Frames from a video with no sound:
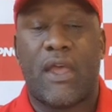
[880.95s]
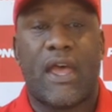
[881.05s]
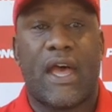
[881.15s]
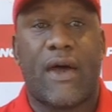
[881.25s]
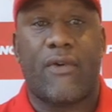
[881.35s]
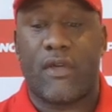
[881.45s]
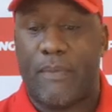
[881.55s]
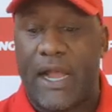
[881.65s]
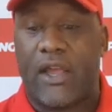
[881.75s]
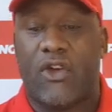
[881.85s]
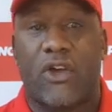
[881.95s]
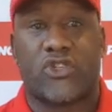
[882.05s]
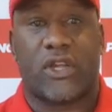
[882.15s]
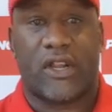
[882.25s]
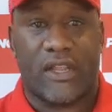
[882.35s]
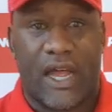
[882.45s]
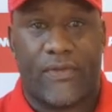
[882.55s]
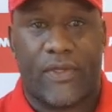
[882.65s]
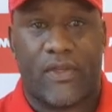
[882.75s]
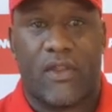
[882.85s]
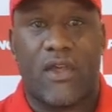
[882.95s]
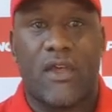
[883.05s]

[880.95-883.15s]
On the back of guys like Clint Gutherson,